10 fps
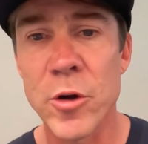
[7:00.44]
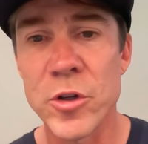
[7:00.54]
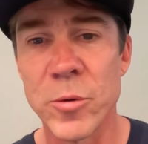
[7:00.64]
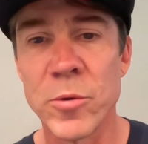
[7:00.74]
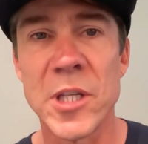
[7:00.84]

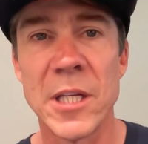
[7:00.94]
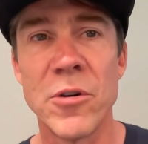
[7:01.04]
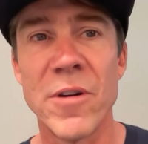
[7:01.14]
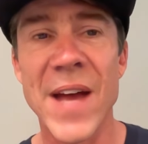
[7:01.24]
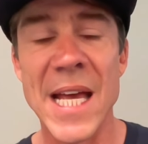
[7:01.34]
Coaching, we'll send
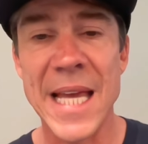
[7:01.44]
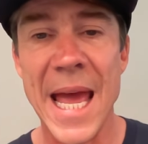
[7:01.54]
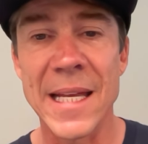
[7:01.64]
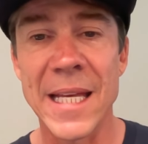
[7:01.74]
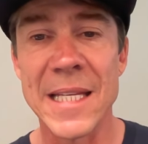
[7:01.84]
you a
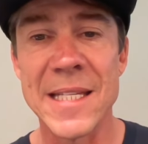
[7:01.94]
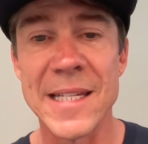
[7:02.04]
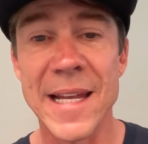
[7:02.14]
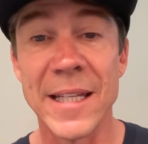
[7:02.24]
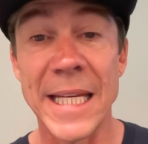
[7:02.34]
FastCat
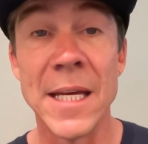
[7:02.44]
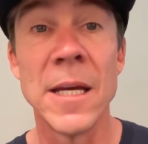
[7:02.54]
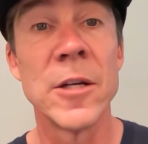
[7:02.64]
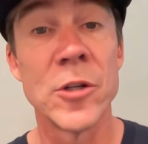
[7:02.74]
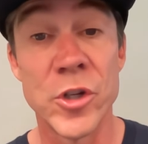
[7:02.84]
Castelli
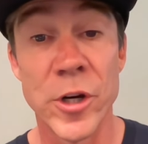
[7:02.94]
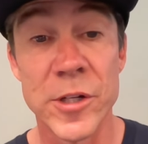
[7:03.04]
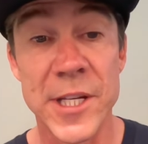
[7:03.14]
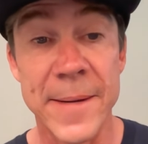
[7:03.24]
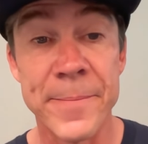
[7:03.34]

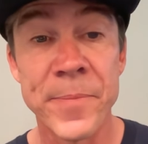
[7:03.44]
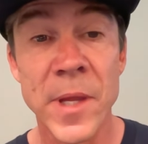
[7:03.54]
jersey.